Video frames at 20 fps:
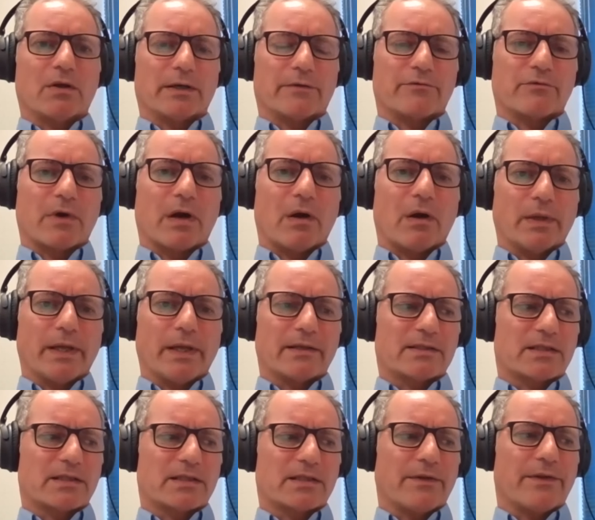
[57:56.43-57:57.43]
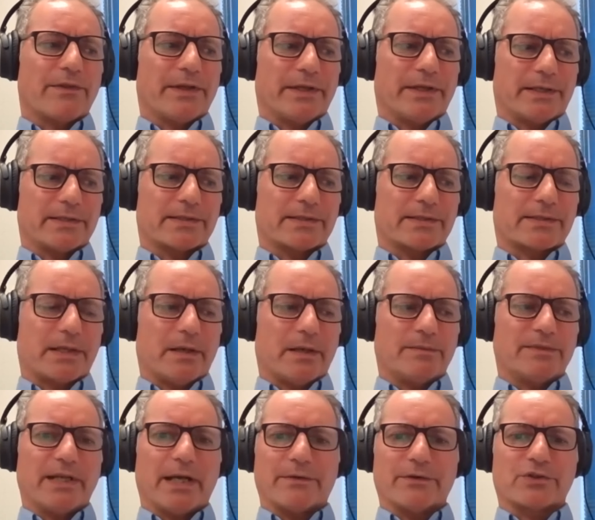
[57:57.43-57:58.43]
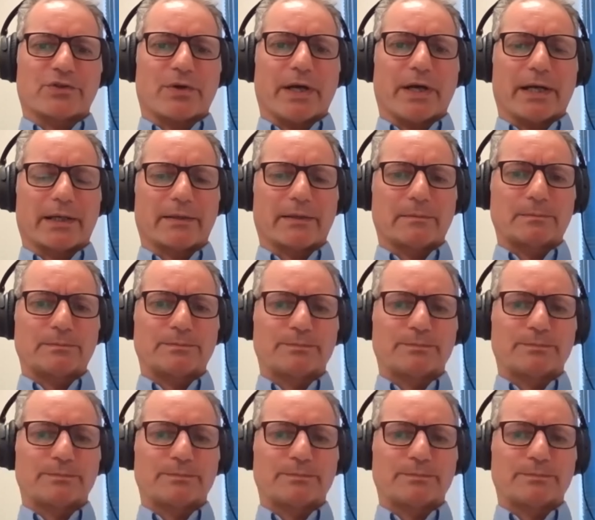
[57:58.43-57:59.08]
kind of rollouts of other things down the track.